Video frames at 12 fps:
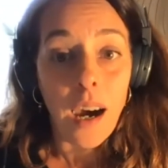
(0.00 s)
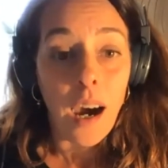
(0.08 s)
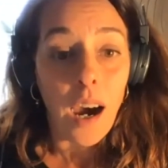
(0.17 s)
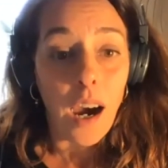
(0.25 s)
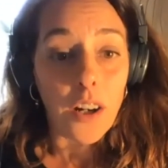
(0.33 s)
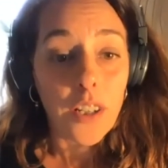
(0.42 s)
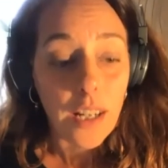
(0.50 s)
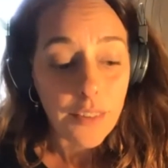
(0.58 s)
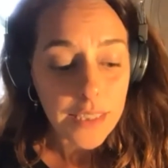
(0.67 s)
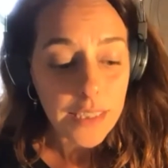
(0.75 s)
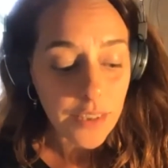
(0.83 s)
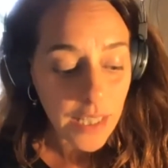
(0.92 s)
Our
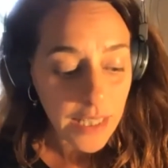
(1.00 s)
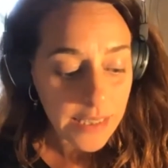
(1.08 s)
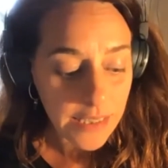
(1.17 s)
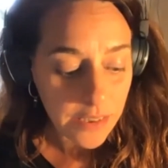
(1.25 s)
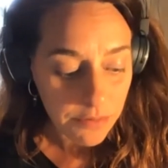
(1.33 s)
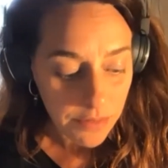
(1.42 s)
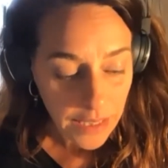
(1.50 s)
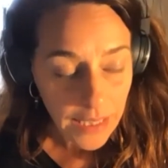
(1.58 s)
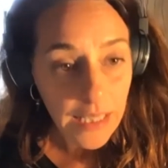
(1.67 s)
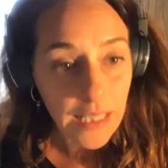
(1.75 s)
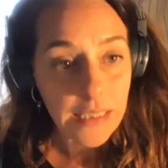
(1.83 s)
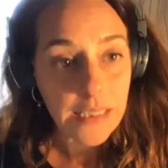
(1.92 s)
current crisis
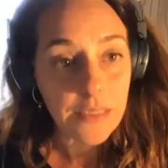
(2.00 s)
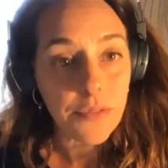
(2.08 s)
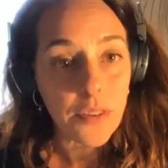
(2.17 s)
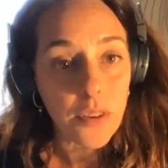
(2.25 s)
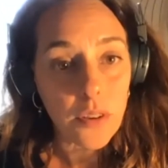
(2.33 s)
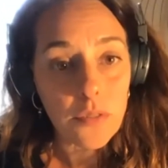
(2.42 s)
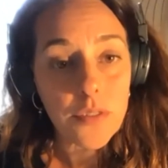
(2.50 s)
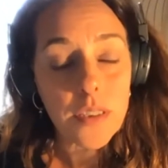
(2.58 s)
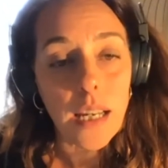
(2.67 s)
really has evolved